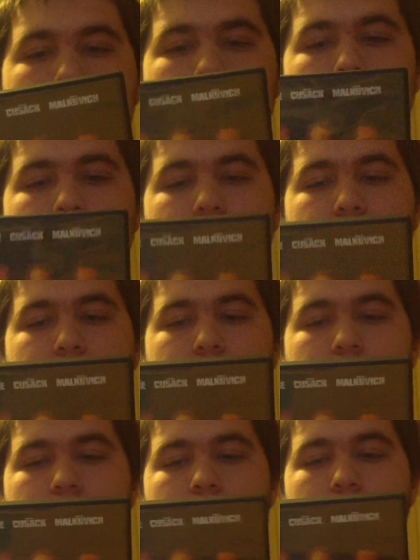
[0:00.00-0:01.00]
this
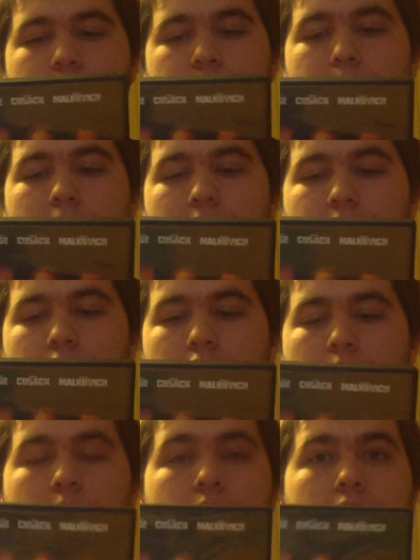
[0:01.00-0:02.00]
is by
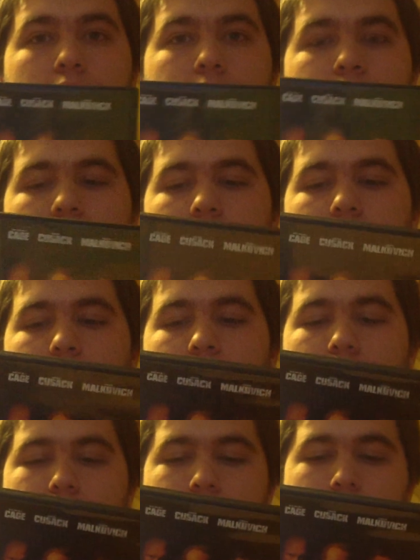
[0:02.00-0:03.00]
far one of the
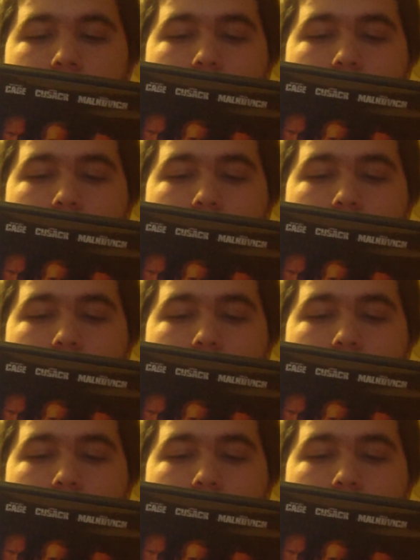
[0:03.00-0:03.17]
most